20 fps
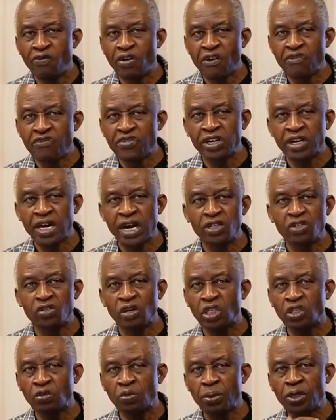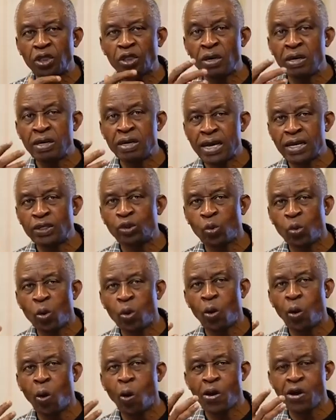Africa Transformation
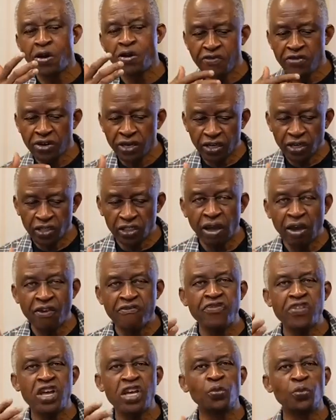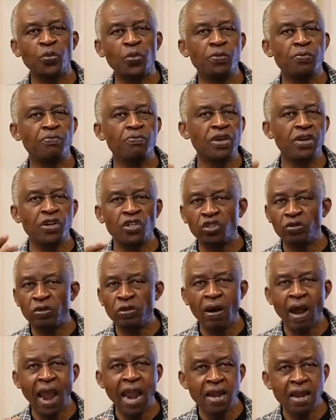Network, or even this, our Facebook ministry
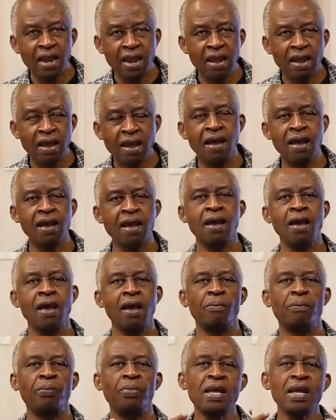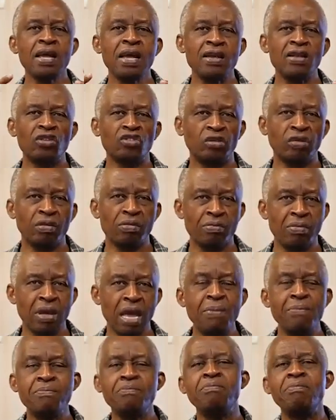right here, please
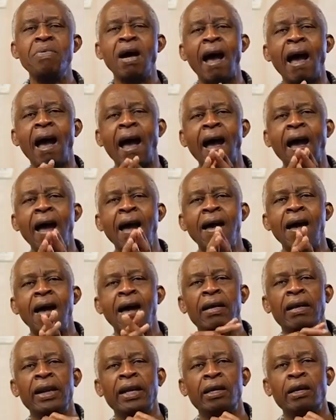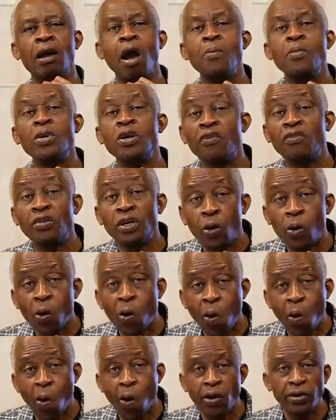remember the coming of the
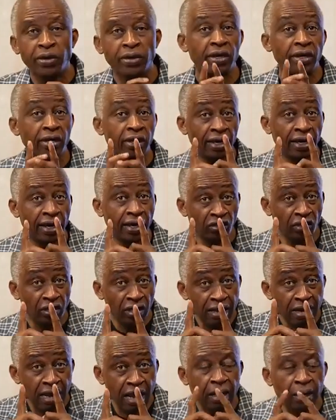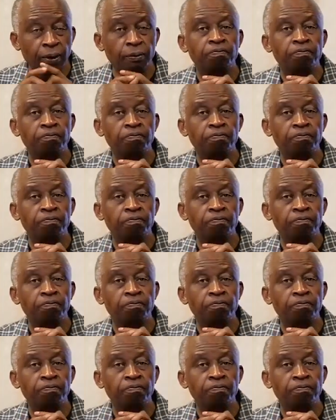Lord is near.